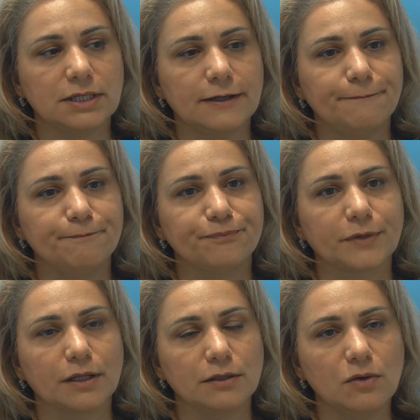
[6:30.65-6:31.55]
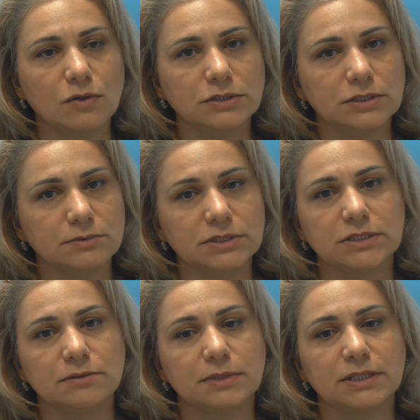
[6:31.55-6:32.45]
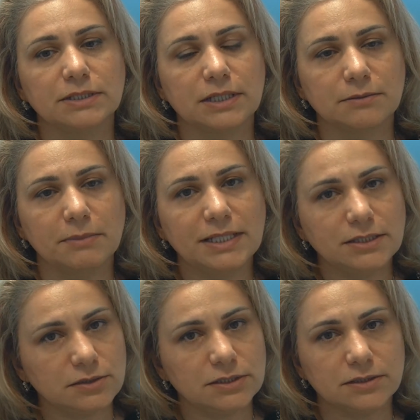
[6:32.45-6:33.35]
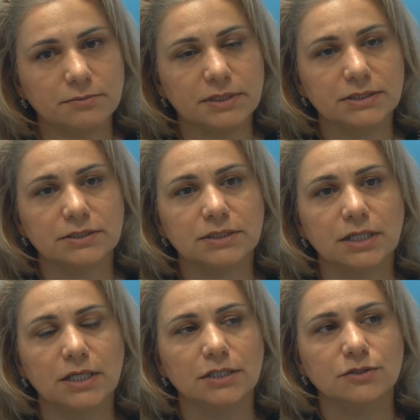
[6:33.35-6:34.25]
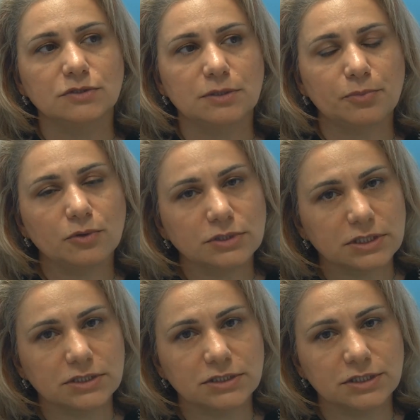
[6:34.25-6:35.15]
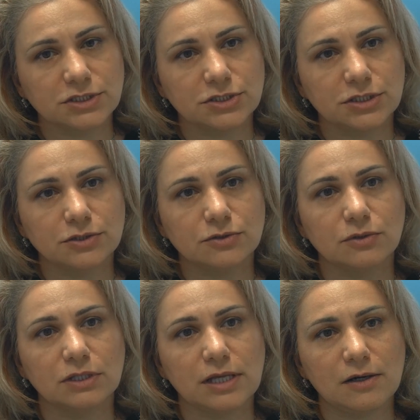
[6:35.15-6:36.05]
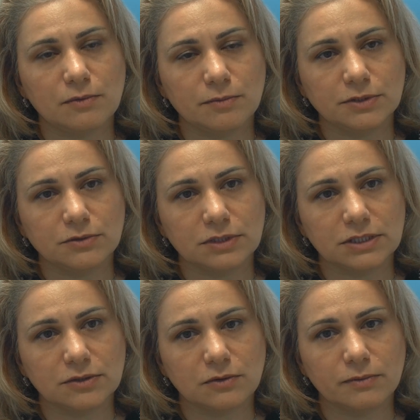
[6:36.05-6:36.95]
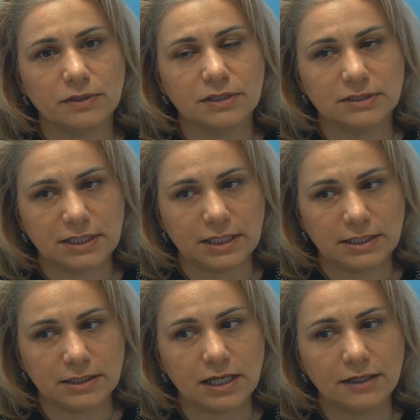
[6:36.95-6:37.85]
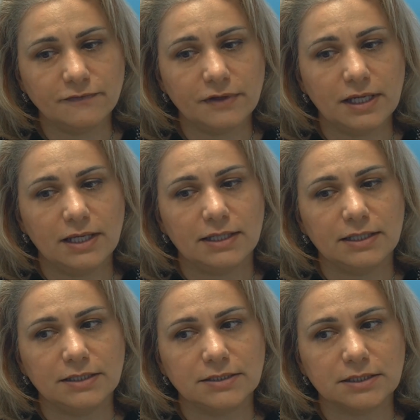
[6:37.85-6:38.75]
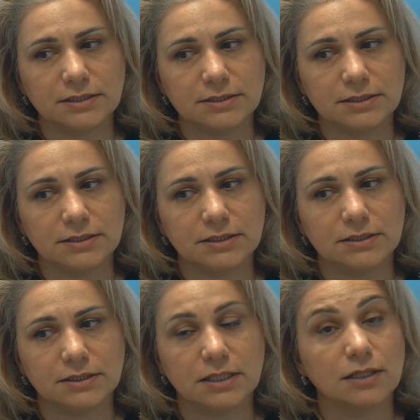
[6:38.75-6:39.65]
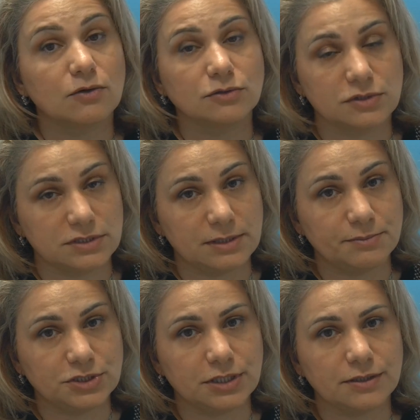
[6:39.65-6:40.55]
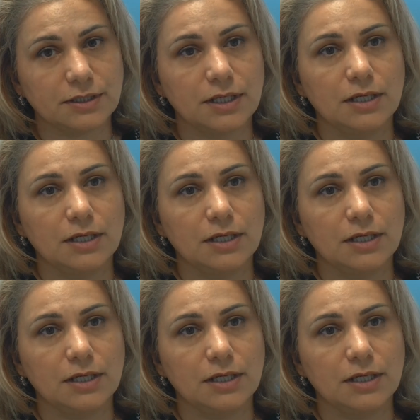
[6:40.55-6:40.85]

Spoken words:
The long-term treatment and main treatment to support the condition, to allow a woman to get on with her daily life, is considered contraception.